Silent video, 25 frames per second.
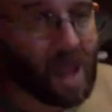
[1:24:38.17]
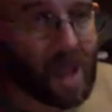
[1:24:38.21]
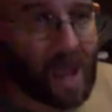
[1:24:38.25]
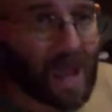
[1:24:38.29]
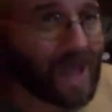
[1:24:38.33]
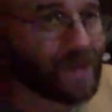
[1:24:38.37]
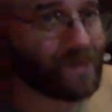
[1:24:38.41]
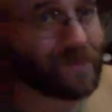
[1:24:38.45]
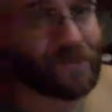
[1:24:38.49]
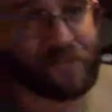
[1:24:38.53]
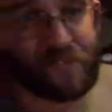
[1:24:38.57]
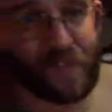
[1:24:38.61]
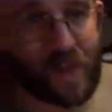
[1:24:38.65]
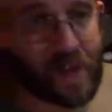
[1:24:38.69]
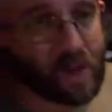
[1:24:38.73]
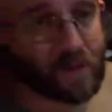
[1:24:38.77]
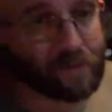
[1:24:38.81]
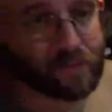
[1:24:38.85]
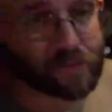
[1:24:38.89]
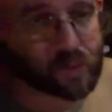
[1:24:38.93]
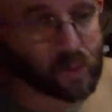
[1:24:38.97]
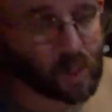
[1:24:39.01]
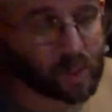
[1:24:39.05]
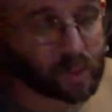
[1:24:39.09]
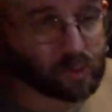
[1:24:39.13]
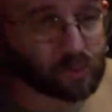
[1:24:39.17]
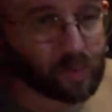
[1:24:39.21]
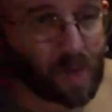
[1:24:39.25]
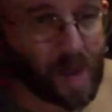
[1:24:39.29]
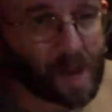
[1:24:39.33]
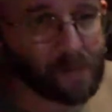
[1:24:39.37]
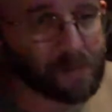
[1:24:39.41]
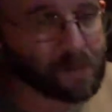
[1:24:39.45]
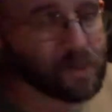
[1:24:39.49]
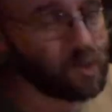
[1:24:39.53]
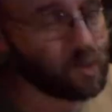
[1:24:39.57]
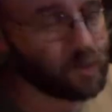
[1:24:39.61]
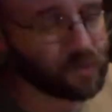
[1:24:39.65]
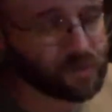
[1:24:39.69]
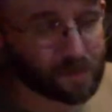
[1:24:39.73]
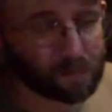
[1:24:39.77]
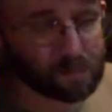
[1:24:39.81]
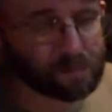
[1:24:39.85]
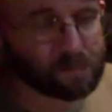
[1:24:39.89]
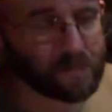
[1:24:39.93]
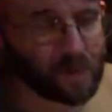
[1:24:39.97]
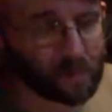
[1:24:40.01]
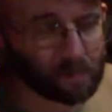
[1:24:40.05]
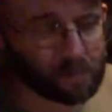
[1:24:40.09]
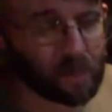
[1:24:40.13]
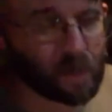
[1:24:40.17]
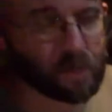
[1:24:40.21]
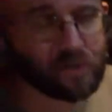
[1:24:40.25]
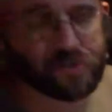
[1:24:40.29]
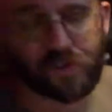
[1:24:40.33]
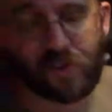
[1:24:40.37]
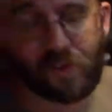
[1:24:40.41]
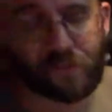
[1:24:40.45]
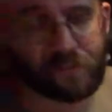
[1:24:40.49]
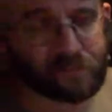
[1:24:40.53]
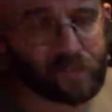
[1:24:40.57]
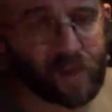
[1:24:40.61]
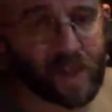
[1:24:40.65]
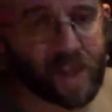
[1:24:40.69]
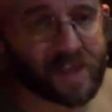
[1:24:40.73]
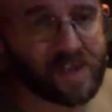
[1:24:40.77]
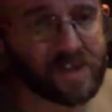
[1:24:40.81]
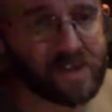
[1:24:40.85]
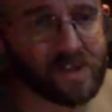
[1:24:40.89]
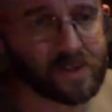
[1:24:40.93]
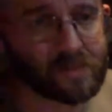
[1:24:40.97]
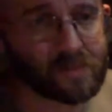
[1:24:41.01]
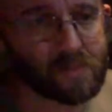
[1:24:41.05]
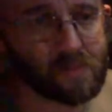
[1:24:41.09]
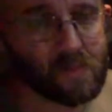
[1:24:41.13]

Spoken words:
I have a fellow truck driver who's a personal friend.